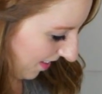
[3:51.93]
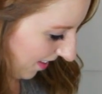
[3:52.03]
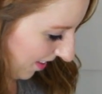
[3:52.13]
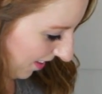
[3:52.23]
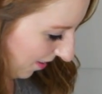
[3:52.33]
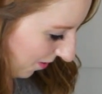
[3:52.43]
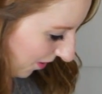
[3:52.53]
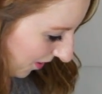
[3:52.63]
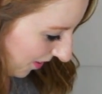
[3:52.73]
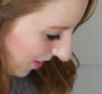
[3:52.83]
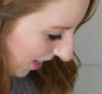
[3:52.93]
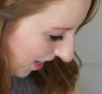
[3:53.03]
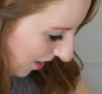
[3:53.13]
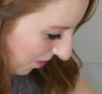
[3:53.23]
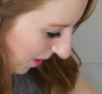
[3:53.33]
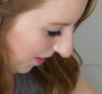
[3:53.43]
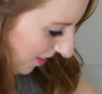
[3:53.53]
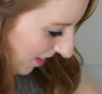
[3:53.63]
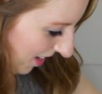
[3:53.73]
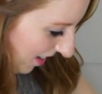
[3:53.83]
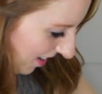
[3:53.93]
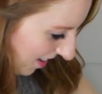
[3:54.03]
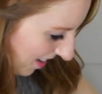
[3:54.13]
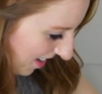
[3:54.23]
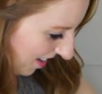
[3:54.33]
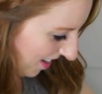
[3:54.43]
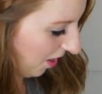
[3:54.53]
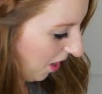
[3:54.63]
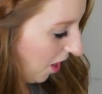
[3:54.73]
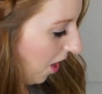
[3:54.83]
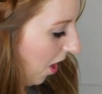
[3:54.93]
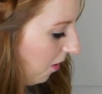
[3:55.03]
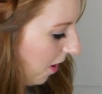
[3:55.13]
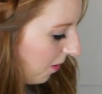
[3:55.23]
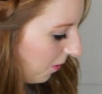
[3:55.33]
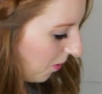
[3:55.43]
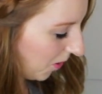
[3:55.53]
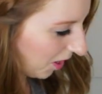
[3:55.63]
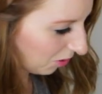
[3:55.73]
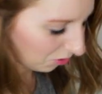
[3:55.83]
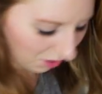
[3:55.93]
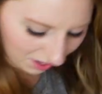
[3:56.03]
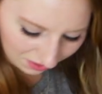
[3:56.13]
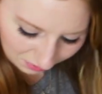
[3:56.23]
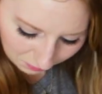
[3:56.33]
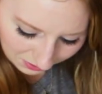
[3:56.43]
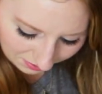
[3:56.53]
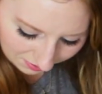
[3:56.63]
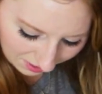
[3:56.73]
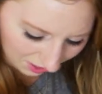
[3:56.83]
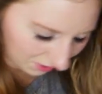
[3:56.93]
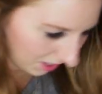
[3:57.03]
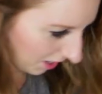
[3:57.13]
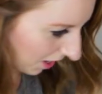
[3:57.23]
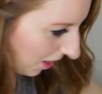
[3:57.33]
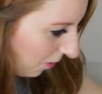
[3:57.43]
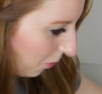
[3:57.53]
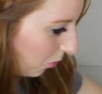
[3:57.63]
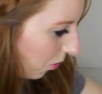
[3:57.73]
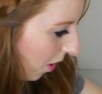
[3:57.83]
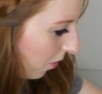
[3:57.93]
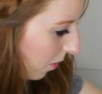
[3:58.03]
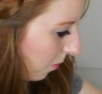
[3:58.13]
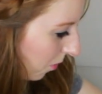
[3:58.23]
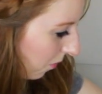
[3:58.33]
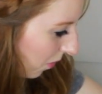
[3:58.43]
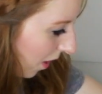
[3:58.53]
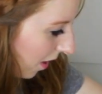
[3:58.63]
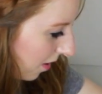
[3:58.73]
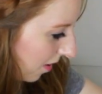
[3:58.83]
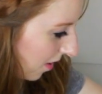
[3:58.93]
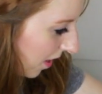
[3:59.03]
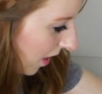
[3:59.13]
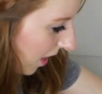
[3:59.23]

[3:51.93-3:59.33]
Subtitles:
This isn't really sticking to my skin. Alright, well, let's try this piece down here. We'll try to remove this.